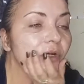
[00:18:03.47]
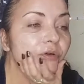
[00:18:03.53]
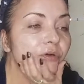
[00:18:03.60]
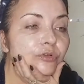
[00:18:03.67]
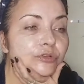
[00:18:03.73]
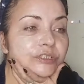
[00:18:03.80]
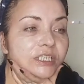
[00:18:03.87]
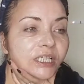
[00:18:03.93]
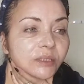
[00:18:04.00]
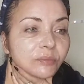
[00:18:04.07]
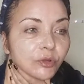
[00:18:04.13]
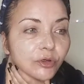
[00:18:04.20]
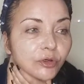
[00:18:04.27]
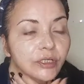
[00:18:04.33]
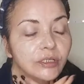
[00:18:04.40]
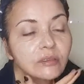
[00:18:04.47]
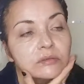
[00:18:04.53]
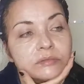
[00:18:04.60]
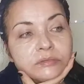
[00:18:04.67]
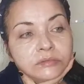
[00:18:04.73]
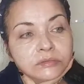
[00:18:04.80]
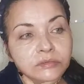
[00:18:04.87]
But rosehip
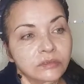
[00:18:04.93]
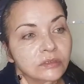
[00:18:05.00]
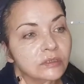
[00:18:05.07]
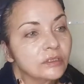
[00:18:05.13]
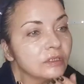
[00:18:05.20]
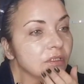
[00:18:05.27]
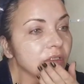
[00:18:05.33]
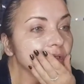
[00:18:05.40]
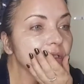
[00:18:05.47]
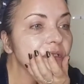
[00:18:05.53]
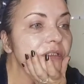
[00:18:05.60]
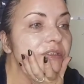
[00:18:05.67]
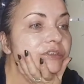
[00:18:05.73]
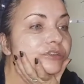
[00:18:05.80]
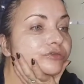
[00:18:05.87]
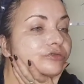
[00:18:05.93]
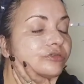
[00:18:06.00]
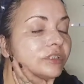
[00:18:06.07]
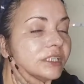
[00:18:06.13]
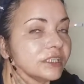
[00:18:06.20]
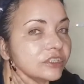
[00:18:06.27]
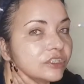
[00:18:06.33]
oil is
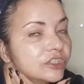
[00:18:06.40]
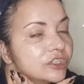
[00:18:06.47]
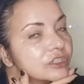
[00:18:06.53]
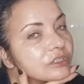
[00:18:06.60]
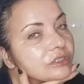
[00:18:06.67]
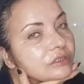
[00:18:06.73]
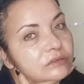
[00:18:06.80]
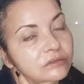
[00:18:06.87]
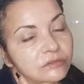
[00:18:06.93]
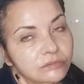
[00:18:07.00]
rich